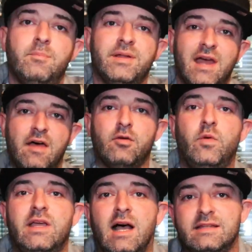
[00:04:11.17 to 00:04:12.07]
But now
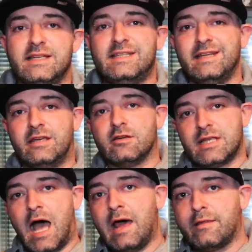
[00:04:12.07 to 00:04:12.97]
that we got these
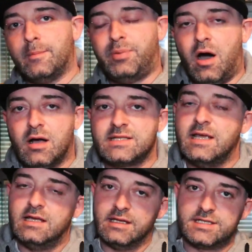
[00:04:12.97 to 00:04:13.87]
sneakers out of the
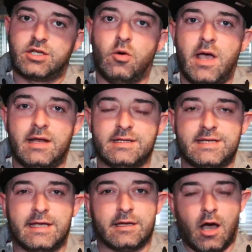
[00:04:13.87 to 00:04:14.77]
box, let's go ahead
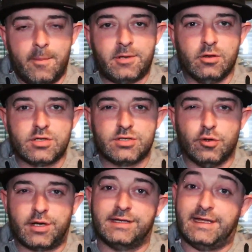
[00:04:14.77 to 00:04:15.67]
and take an
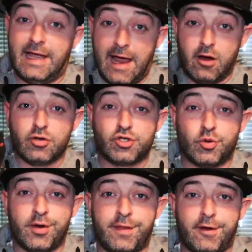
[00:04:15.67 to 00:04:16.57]
up-close look at the Air
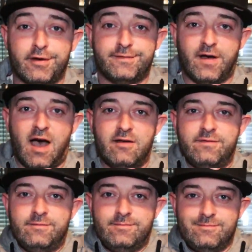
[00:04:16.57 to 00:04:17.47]
Jordan 35.